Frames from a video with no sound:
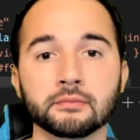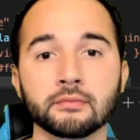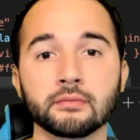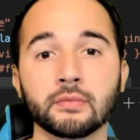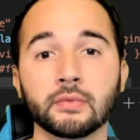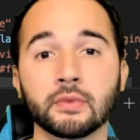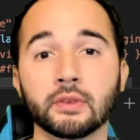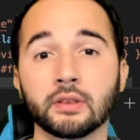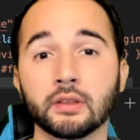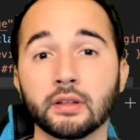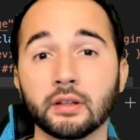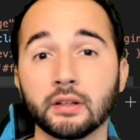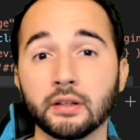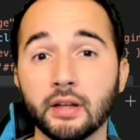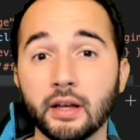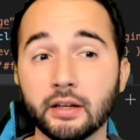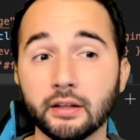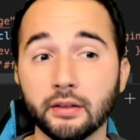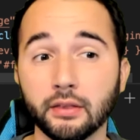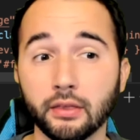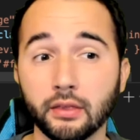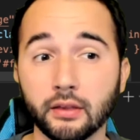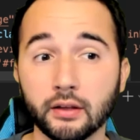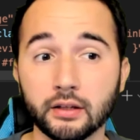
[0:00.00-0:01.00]
The next
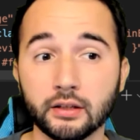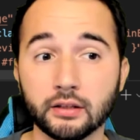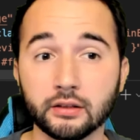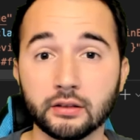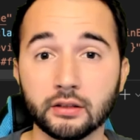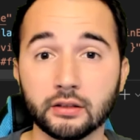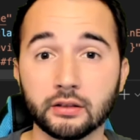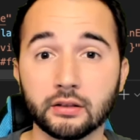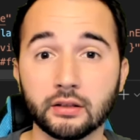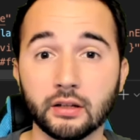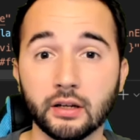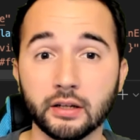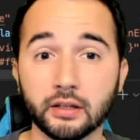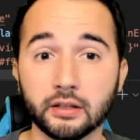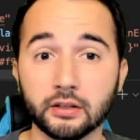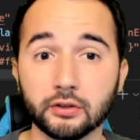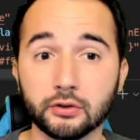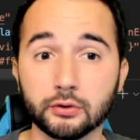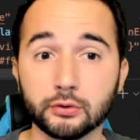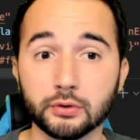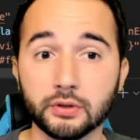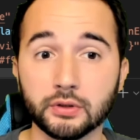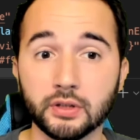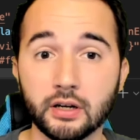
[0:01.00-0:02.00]
thing that I can
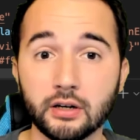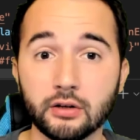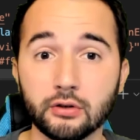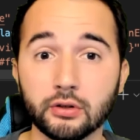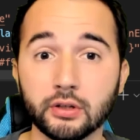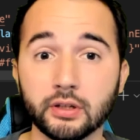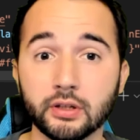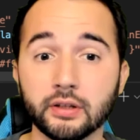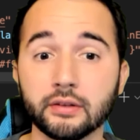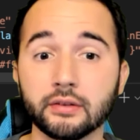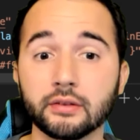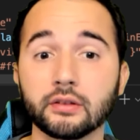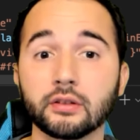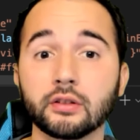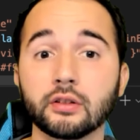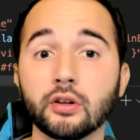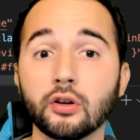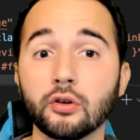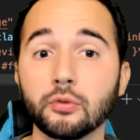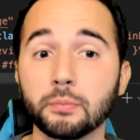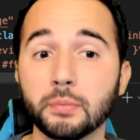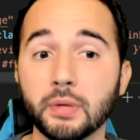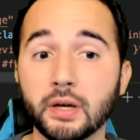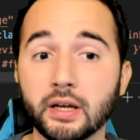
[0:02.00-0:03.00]
do now is go
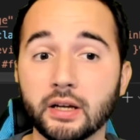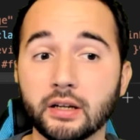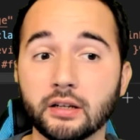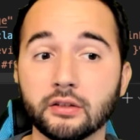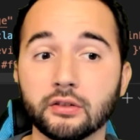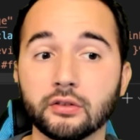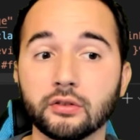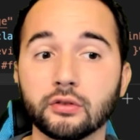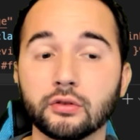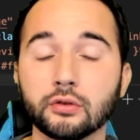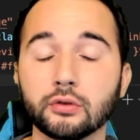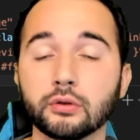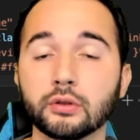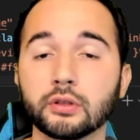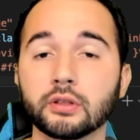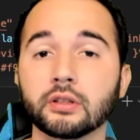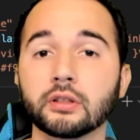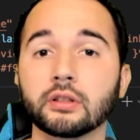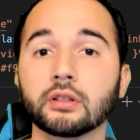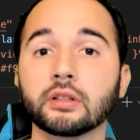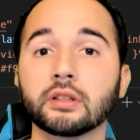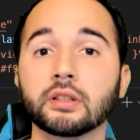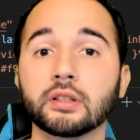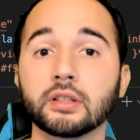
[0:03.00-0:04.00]
back to
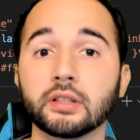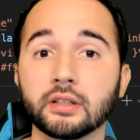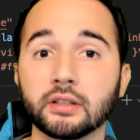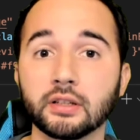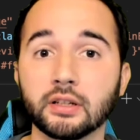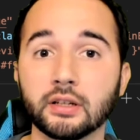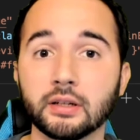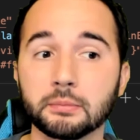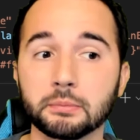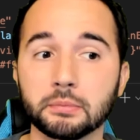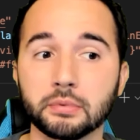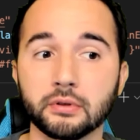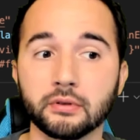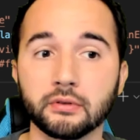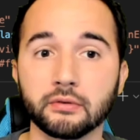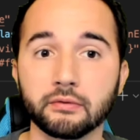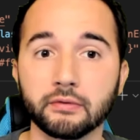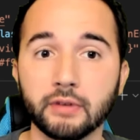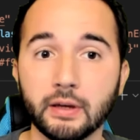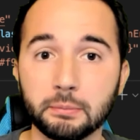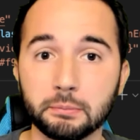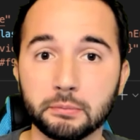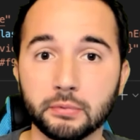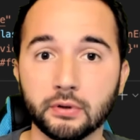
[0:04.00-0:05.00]
the GitHub
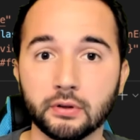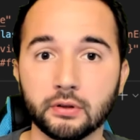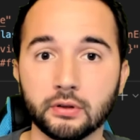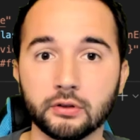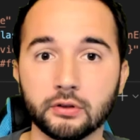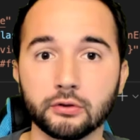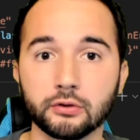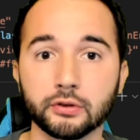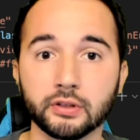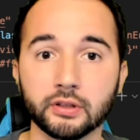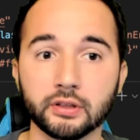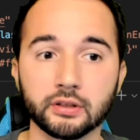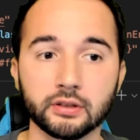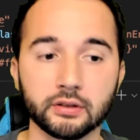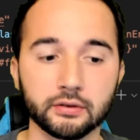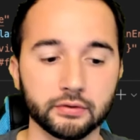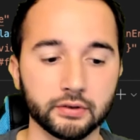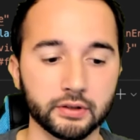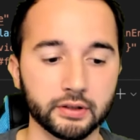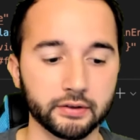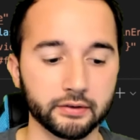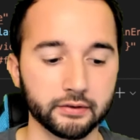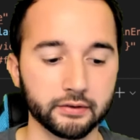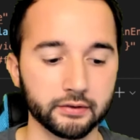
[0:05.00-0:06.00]
web user interface.